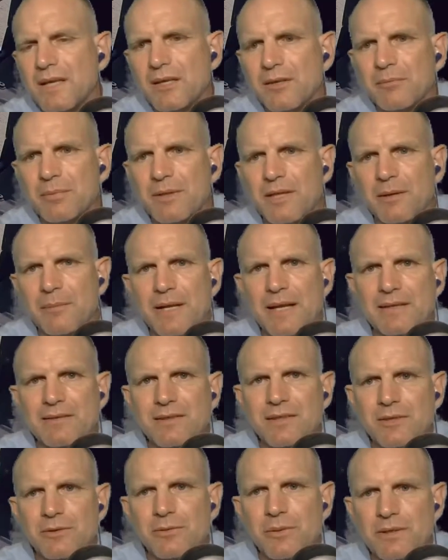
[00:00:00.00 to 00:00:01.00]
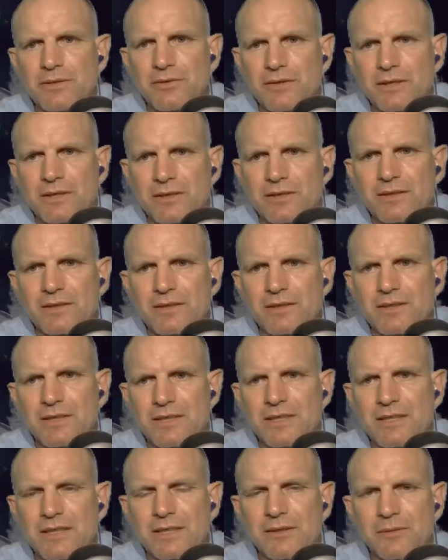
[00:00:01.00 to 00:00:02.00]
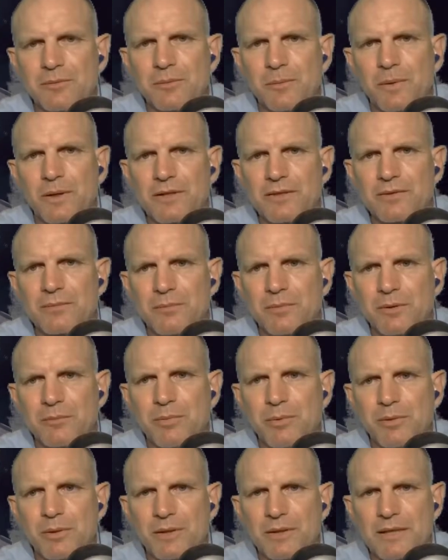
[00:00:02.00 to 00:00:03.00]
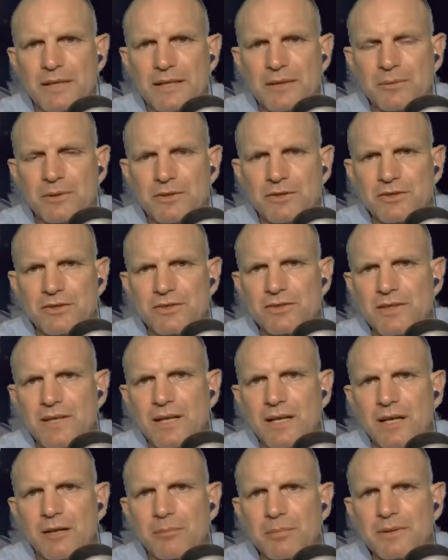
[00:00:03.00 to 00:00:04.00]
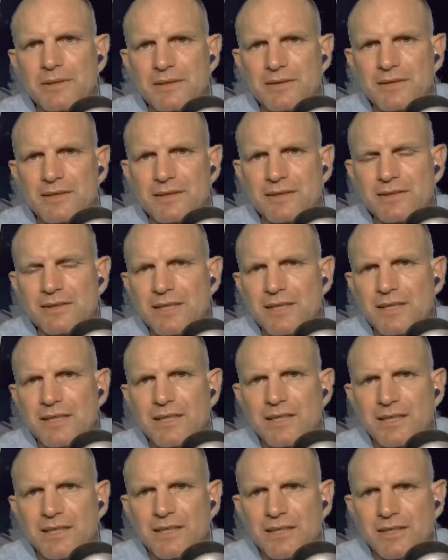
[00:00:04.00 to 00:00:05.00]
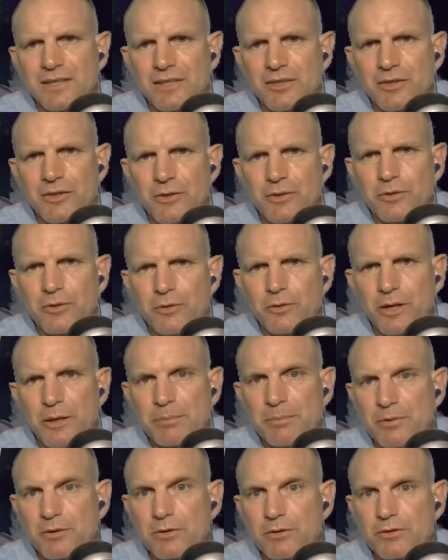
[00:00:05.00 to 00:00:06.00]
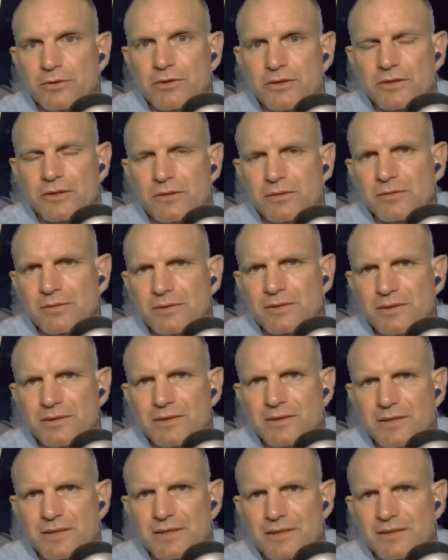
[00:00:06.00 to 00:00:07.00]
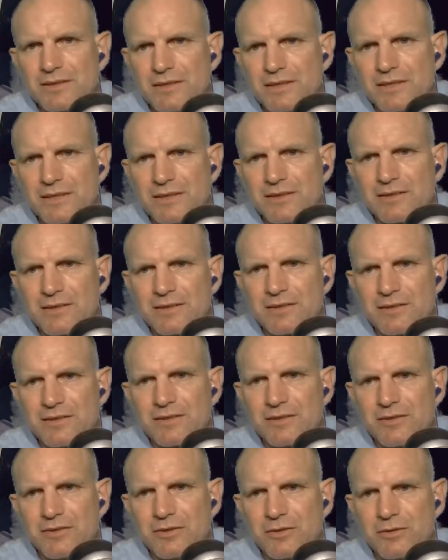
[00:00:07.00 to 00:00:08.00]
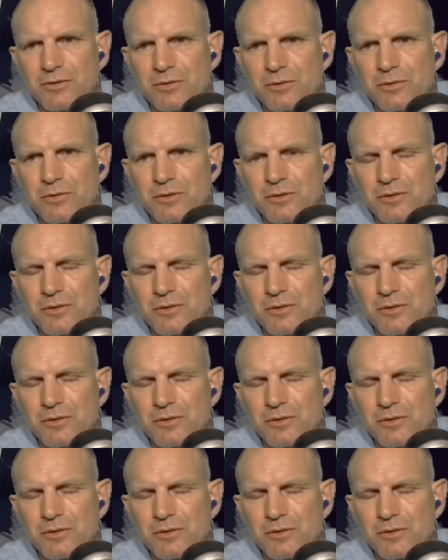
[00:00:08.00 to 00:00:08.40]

But they've been asking the question, what's more important? Like, what's your setup? Is it new grip, new shoes? Is it new